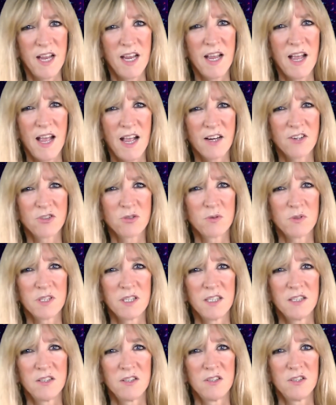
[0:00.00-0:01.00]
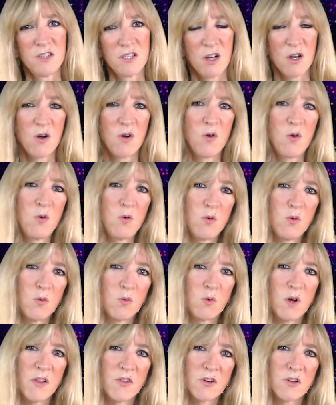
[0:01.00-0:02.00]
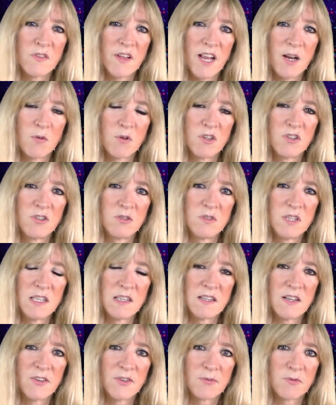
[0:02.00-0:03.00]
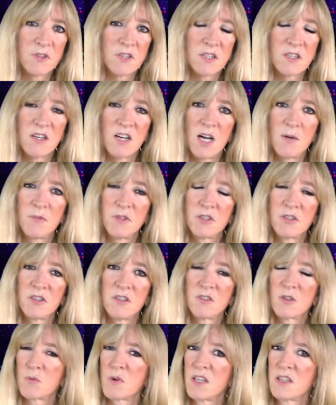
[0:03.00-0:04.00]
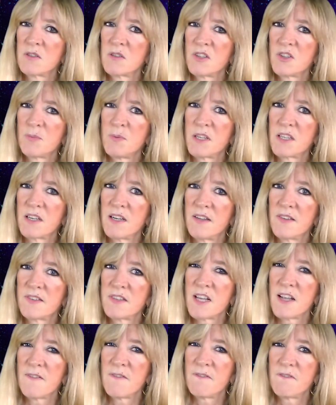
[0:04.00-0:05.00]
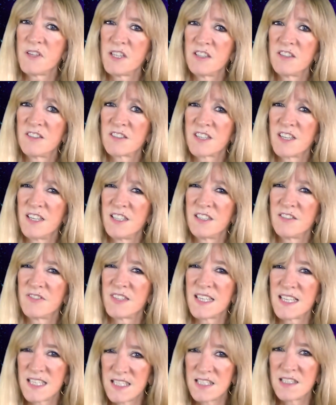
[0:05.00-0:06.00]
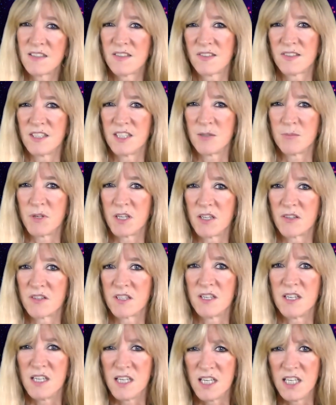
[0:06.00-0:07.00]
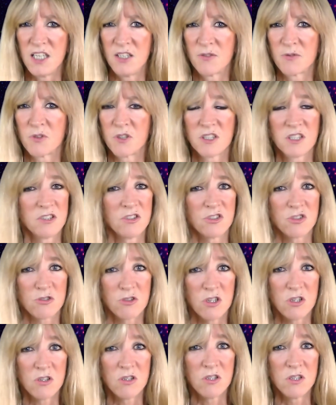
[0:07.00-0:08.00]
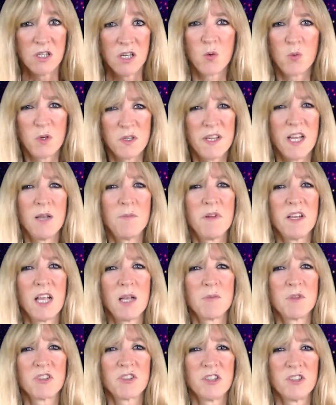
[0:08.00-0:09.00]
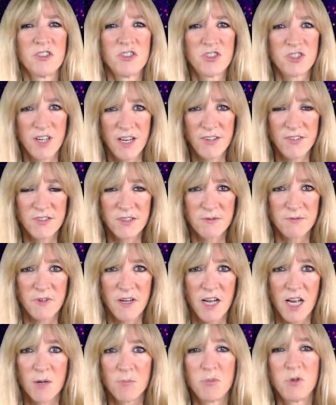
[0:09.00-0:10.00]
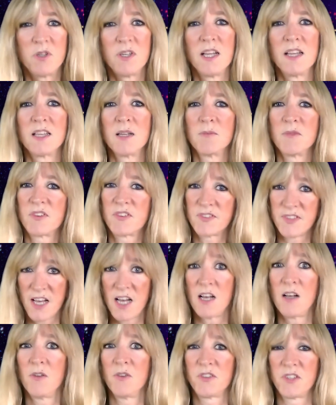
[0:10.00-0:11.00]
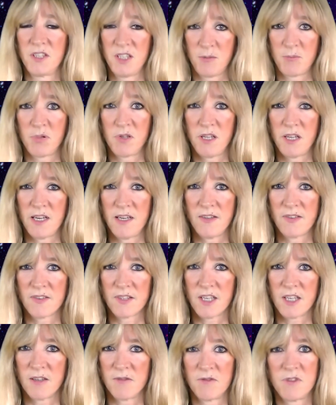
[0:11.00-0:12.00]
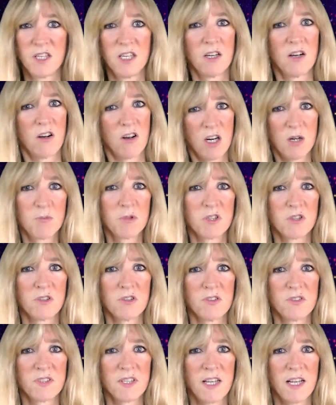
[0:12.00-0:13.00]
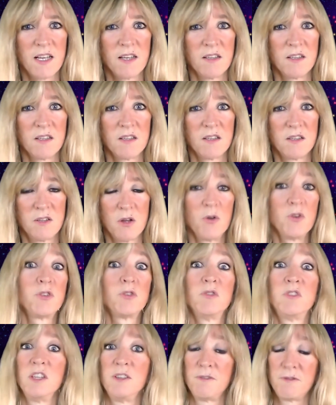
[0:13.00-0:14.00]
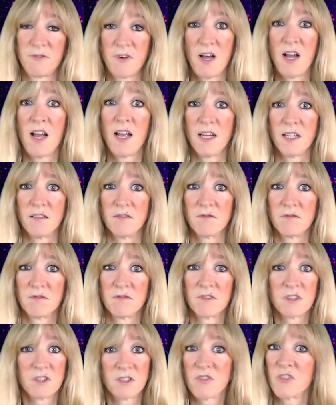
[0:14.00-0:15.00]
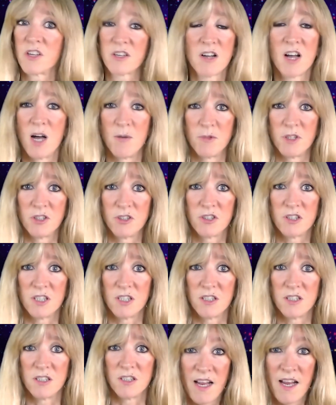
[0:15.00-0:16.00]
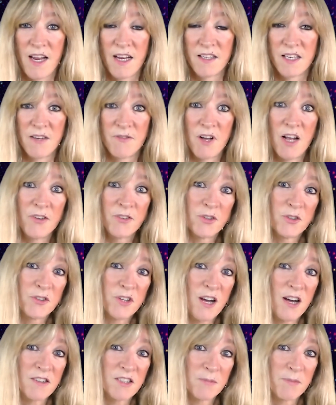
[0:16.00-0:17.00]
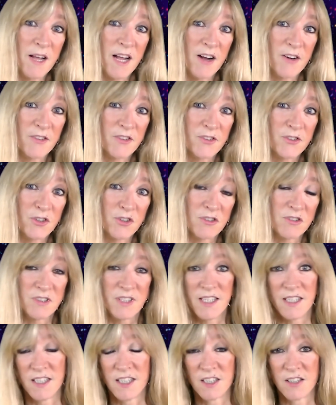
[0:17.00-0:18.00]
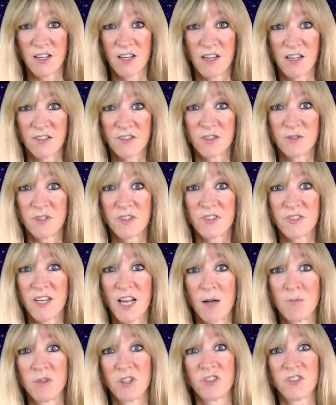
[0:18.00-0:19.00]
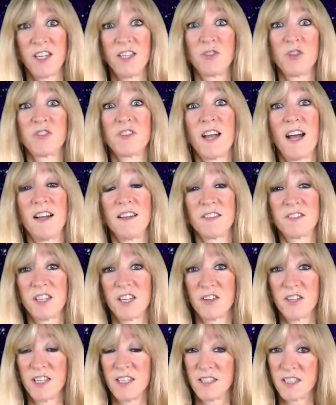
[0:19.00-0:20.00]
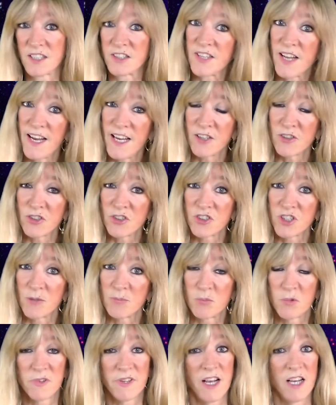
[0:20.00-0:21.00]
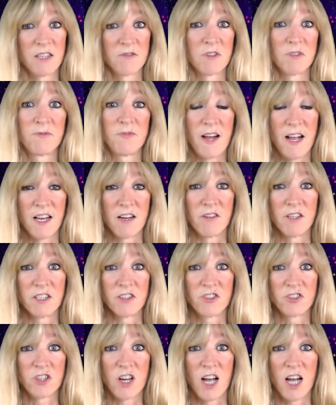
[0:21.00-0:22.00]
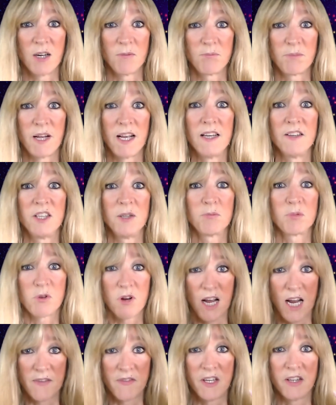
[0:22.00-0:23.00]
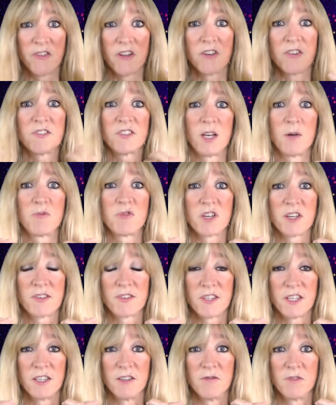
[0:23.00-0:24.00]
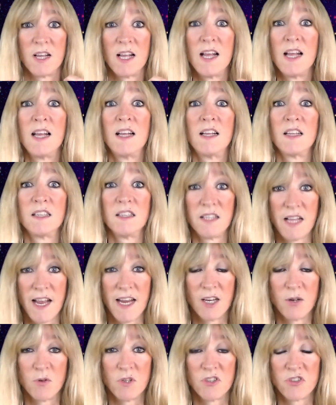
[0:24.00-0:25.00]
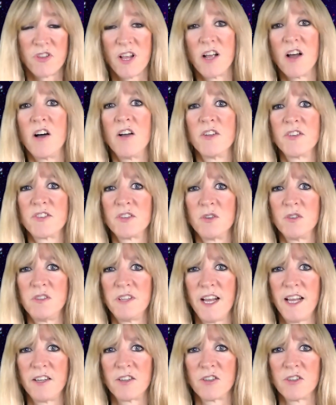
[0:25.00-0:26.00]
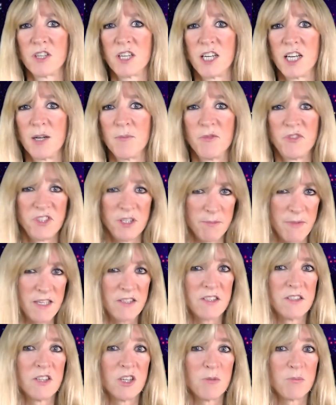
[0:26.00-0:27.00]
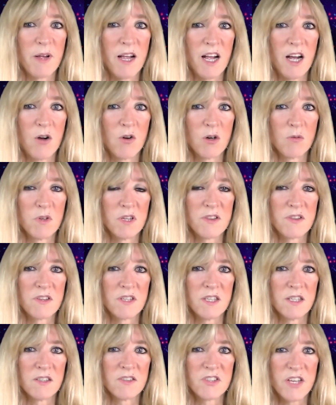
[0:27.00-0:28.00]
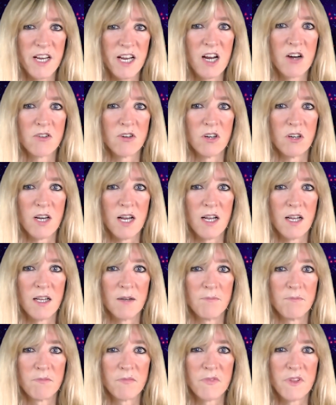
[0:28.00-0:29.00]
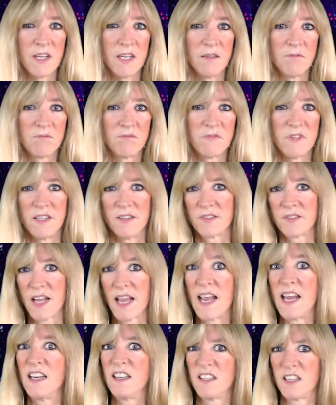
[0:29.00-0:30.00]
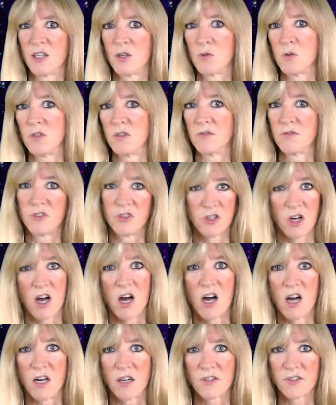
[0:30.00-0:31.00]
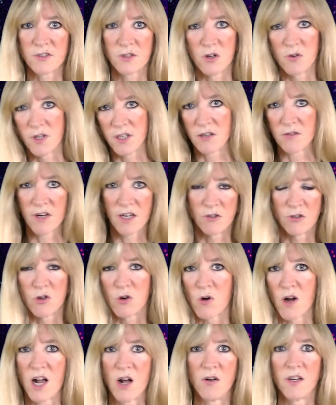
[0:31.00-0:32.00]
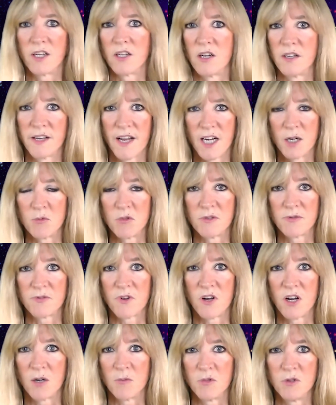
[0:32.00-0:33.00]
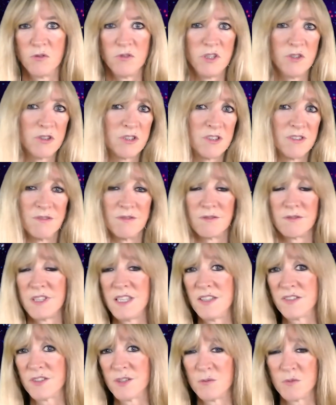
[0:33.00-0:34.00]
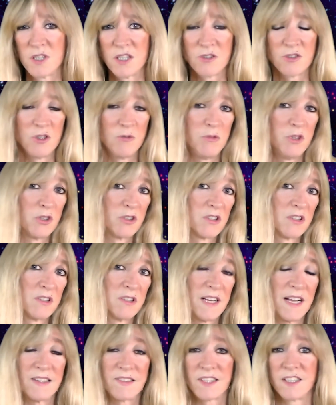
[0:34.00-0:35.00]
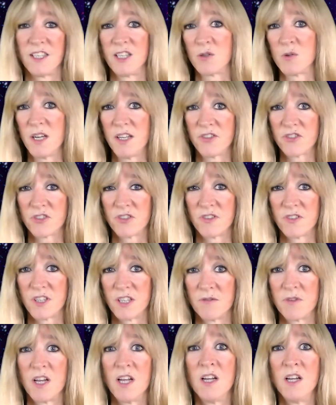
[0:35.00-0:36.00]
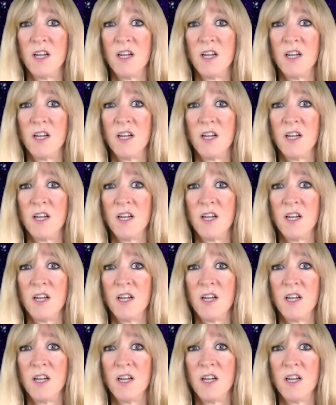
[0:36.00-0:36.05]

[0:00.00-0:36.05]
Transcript: actually know whether they were doing this for the common good or whether it's because they feel kind of antsy about the need for control? Would they be able to justify putting themselves in the place of the arbiters and those who define the common good? And I've also talked about certain ideologues who established a totalitarian dictatorship without ever firing a shot by depriving their subjects of language. They also later cemented their power with terror. These alingual dogs going around growling on Animal Farm, who you couldn't reason with, whom you couldn't ask any questions of,